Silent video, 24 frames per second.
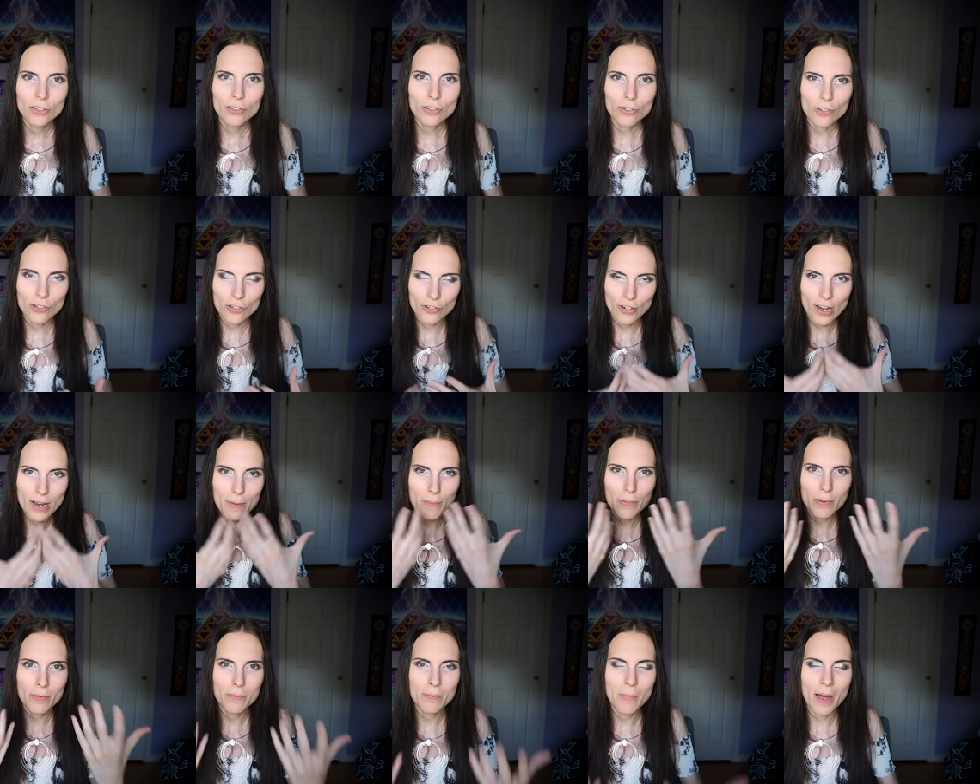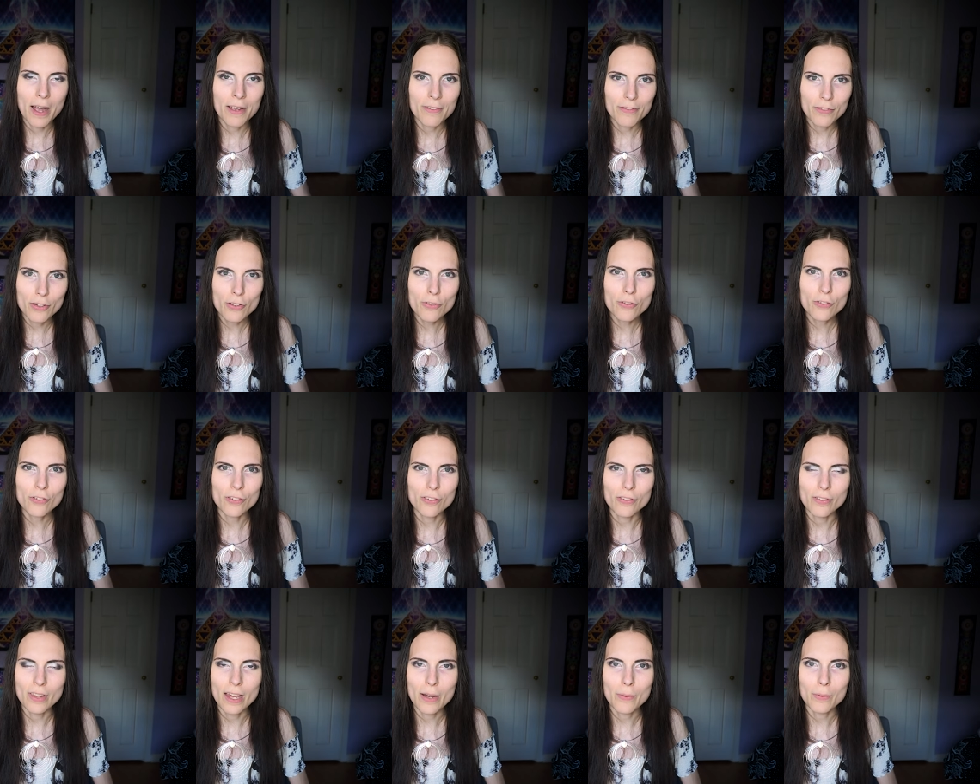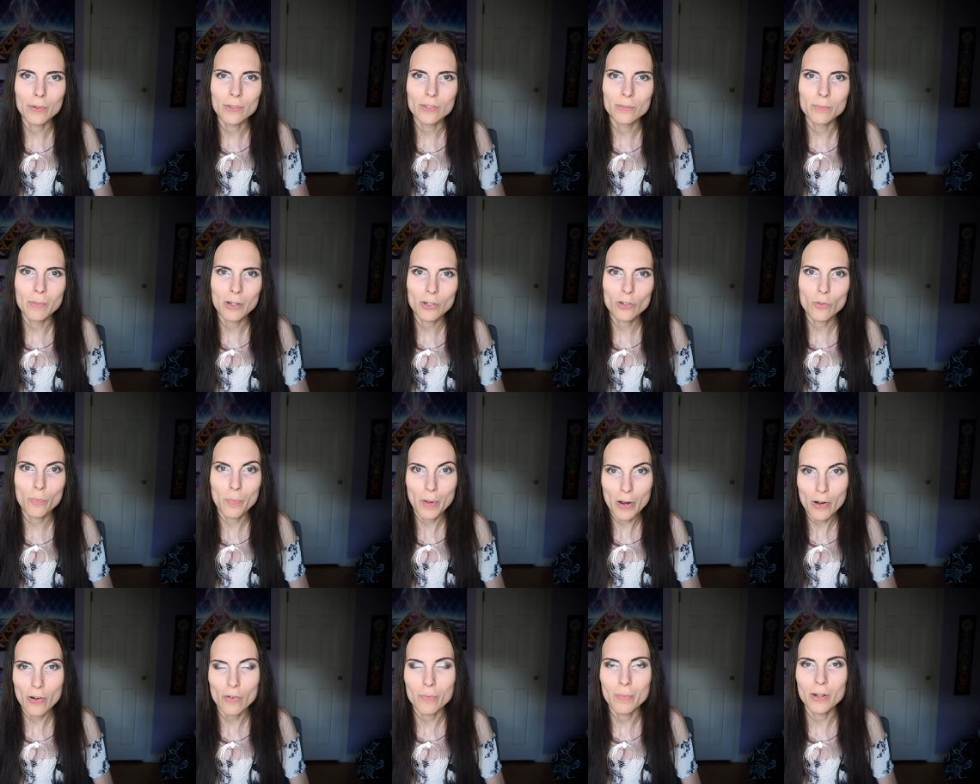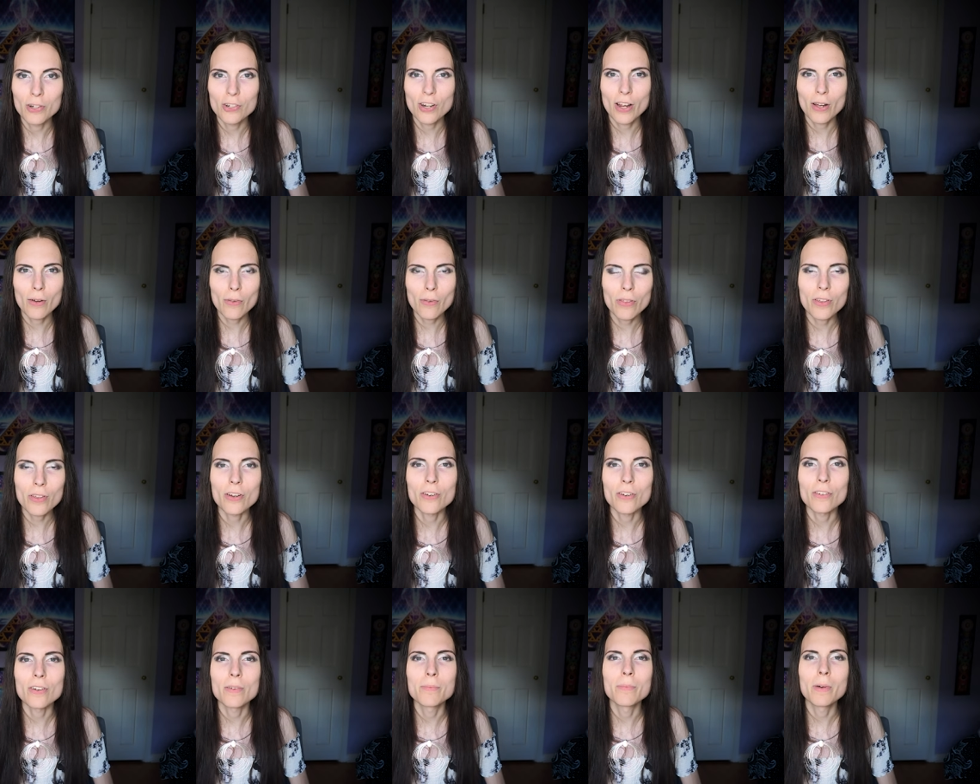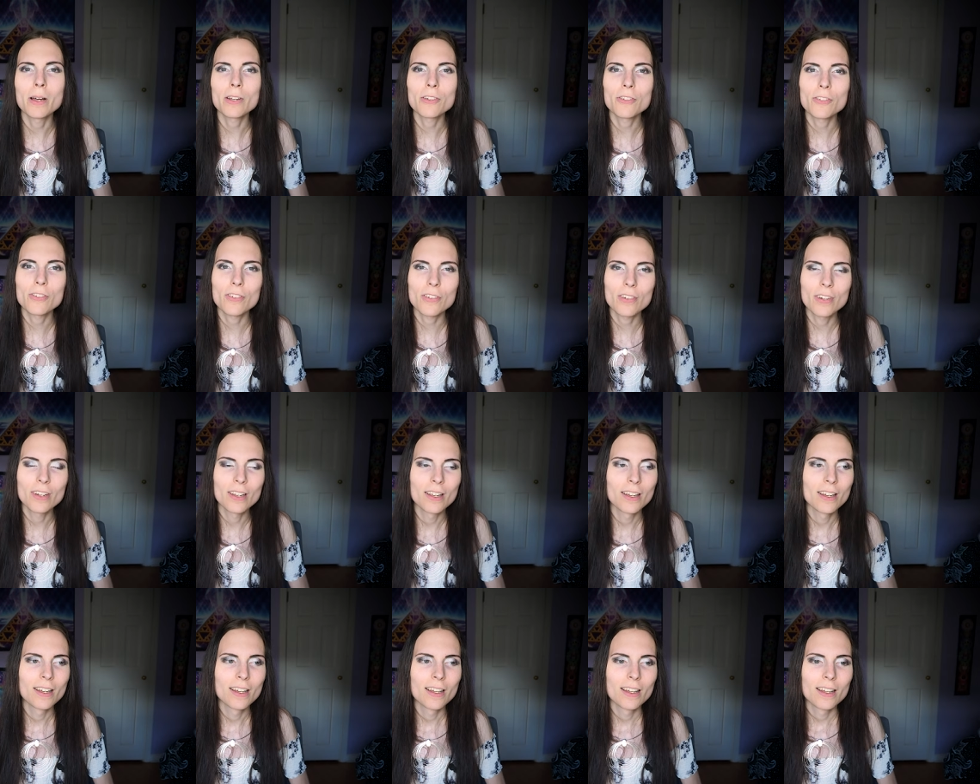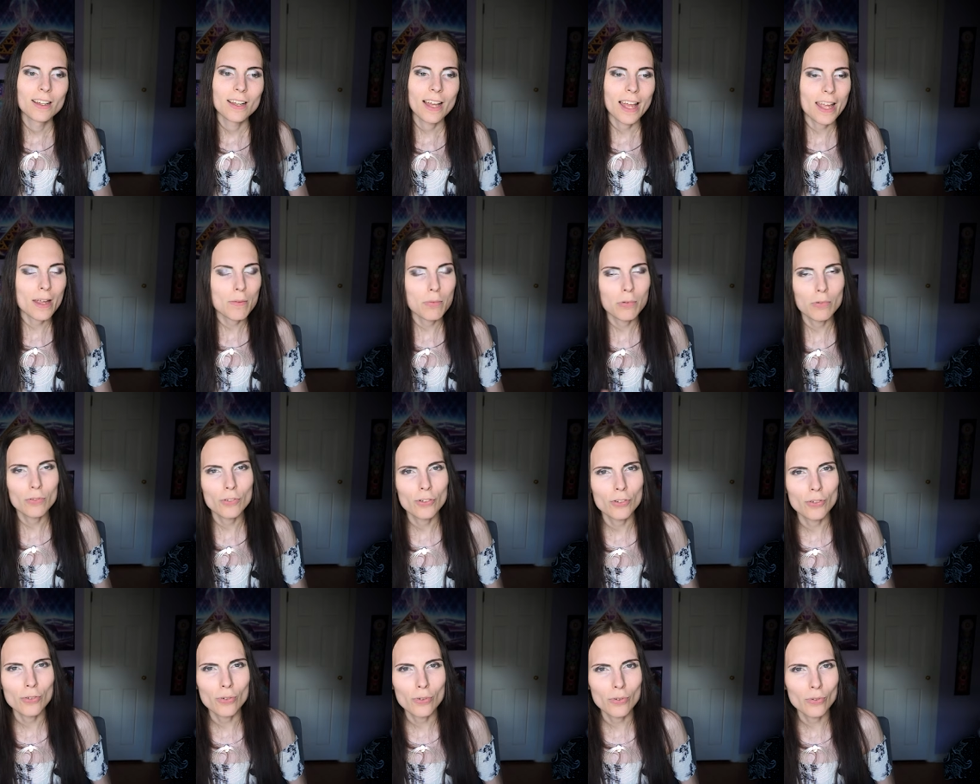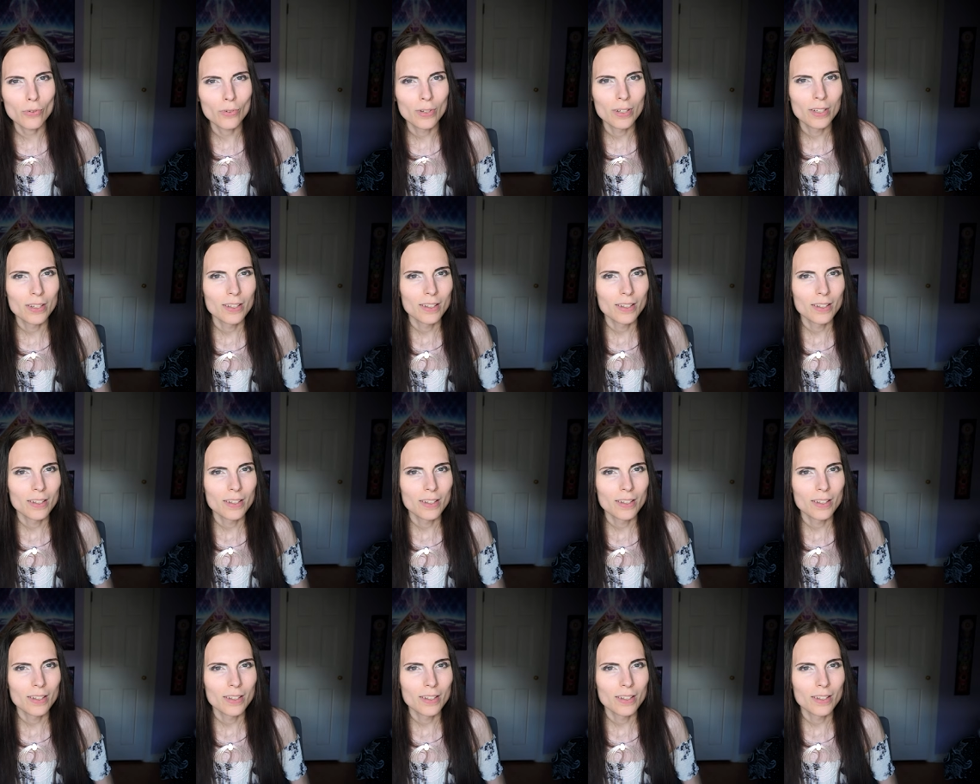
to shape my future that was much better, much healthier, and much able to